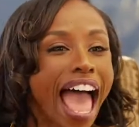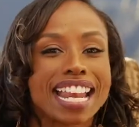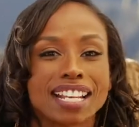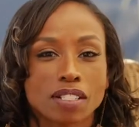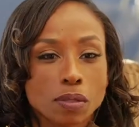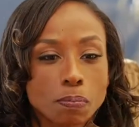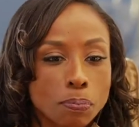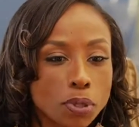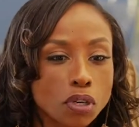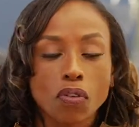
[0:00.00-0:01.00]
and just
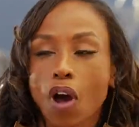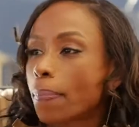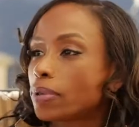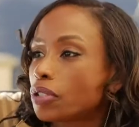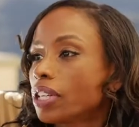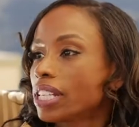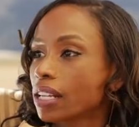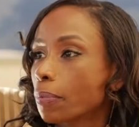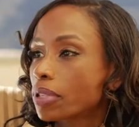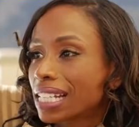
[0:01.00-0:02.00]
beautiful opportunities
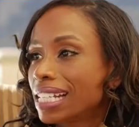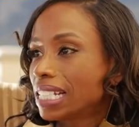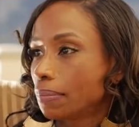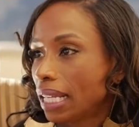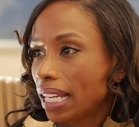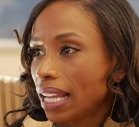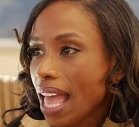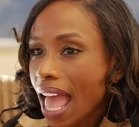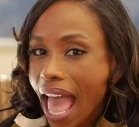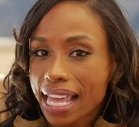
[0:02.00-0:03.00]
are presented to me,
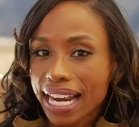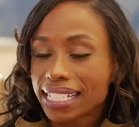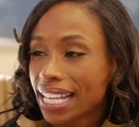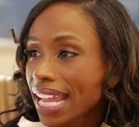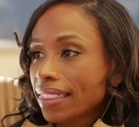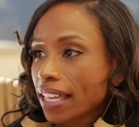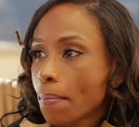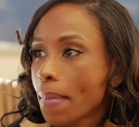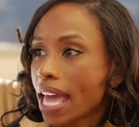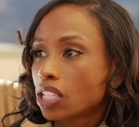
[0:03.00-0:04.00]
and I take
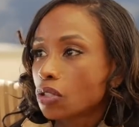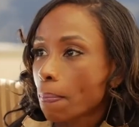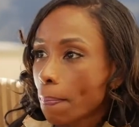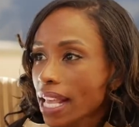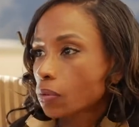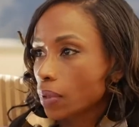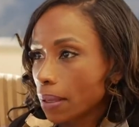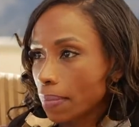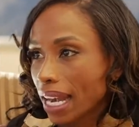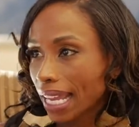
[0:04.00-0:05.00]
them and I do the best with
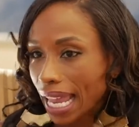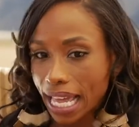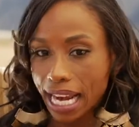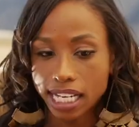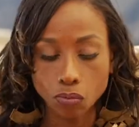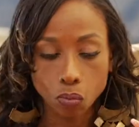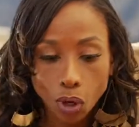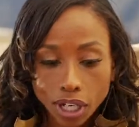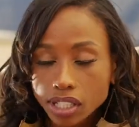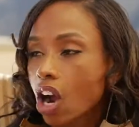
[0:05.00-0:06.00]
them that I can. I
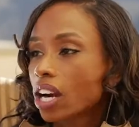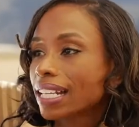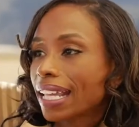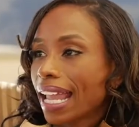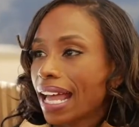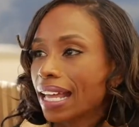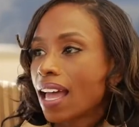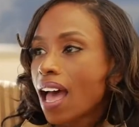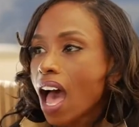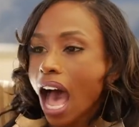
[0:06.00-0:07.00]
work as hard as I can.
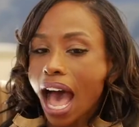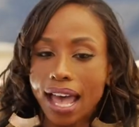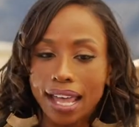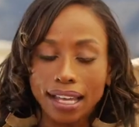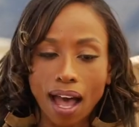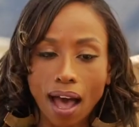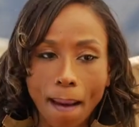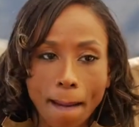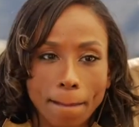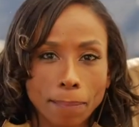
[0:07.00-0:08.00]
I
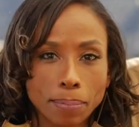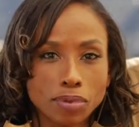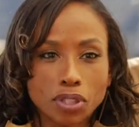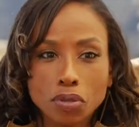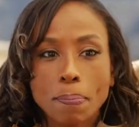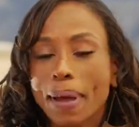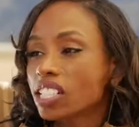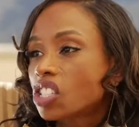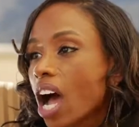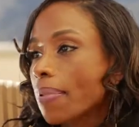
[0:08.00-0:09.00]
do the
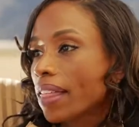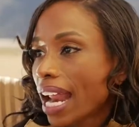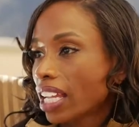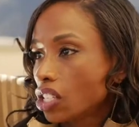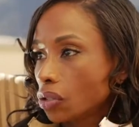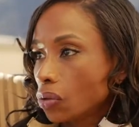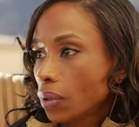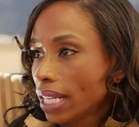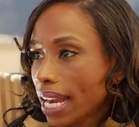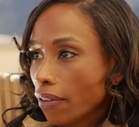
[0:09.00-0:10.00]
best job that I can do
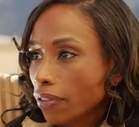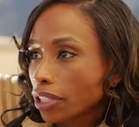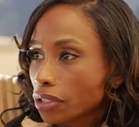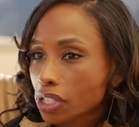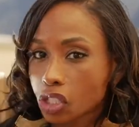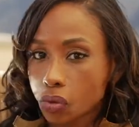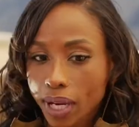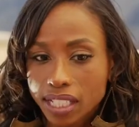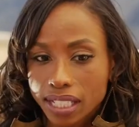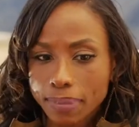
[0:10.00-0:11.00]
in every little
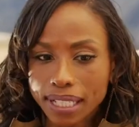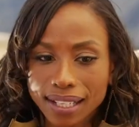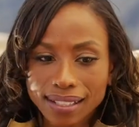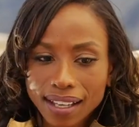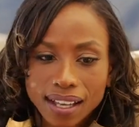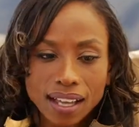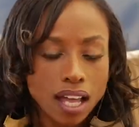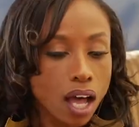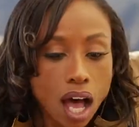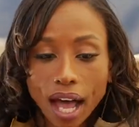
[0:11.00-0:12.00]
situation, because
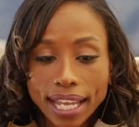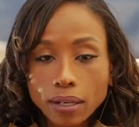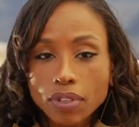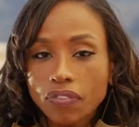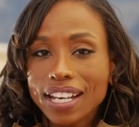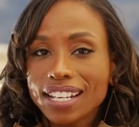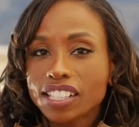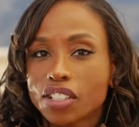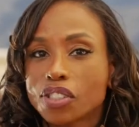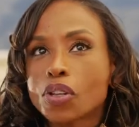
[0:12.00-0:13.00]
again, with fitness,
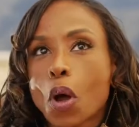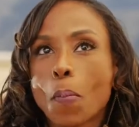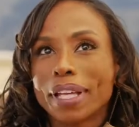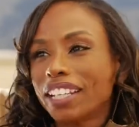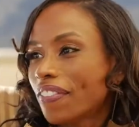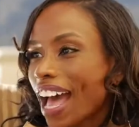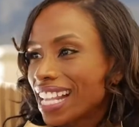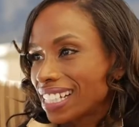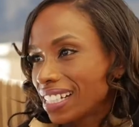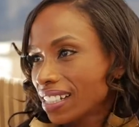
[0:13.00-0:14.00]
there's so many
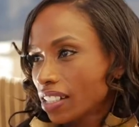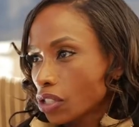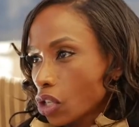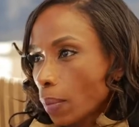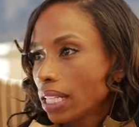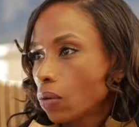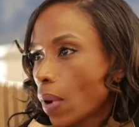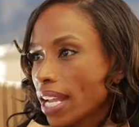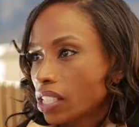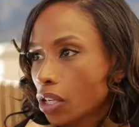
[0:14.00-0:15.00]
facets. There's so many
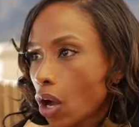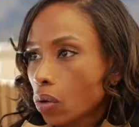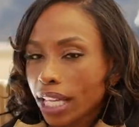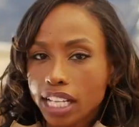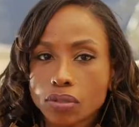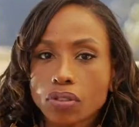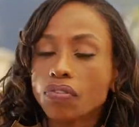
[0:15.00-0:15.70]
ways to go. Like I do the